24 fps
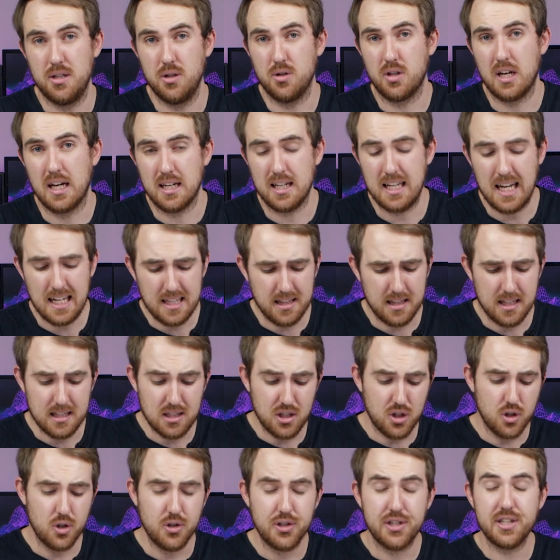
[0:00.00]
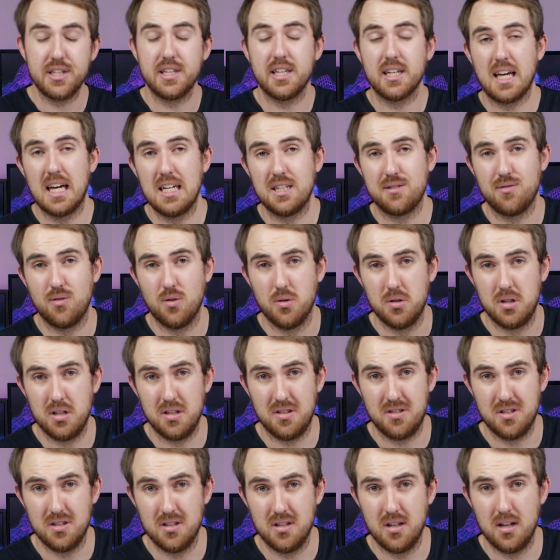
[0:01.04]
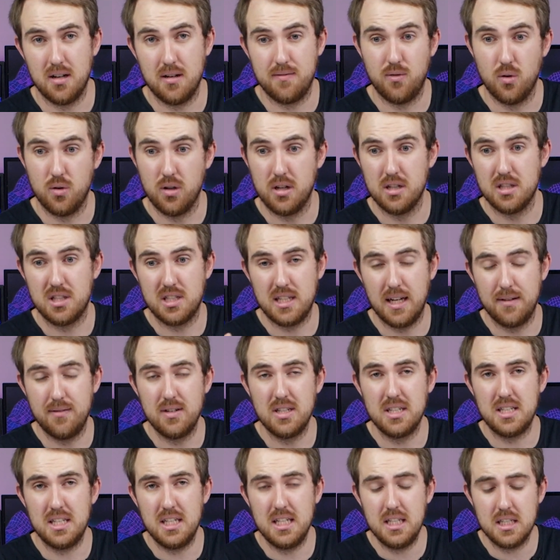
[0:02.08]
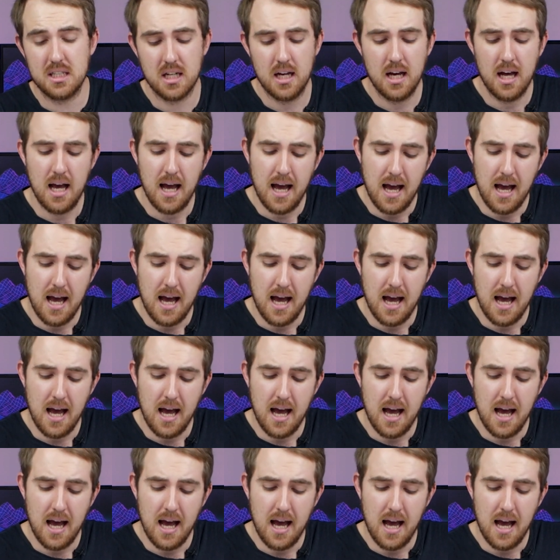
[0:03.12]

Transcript: you can get. That's usually the case for the 70s,